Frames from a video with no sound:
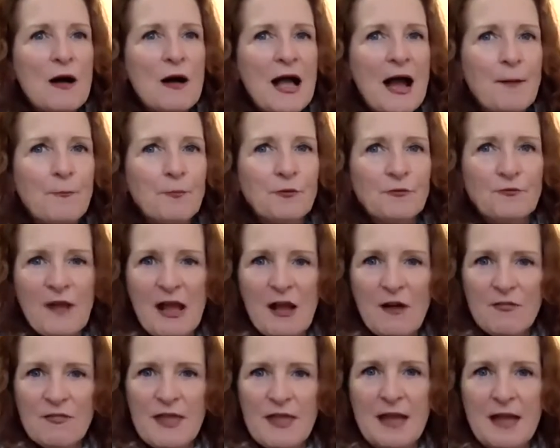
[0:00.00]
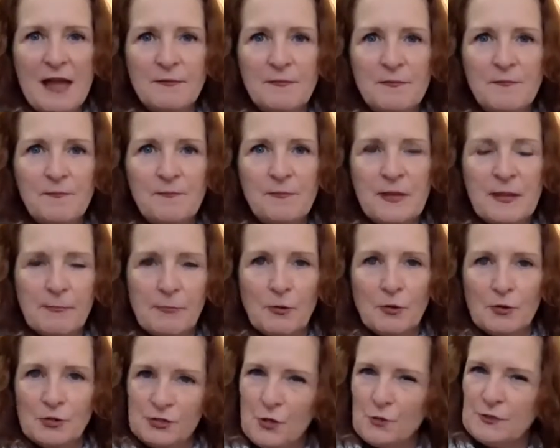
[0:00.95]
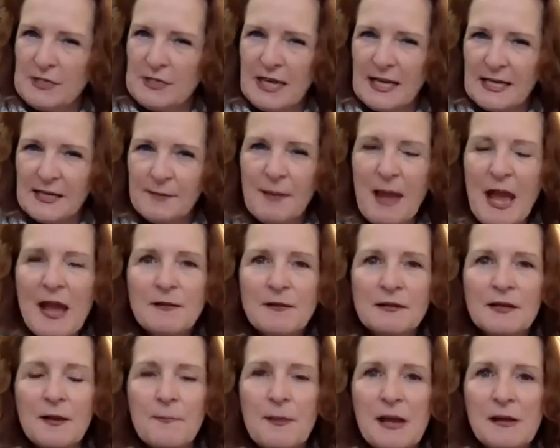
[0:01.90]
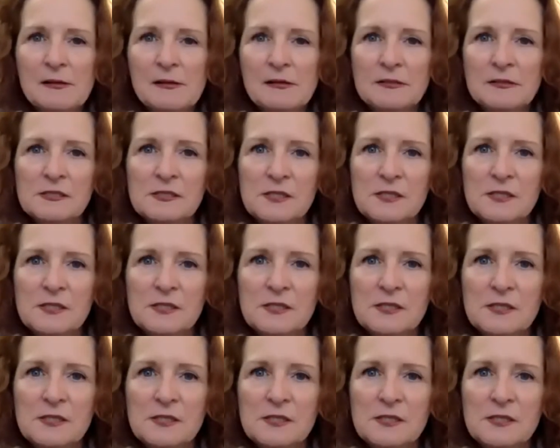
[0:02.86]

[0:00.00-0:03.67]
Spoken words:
how profound that people are so taken aback about someone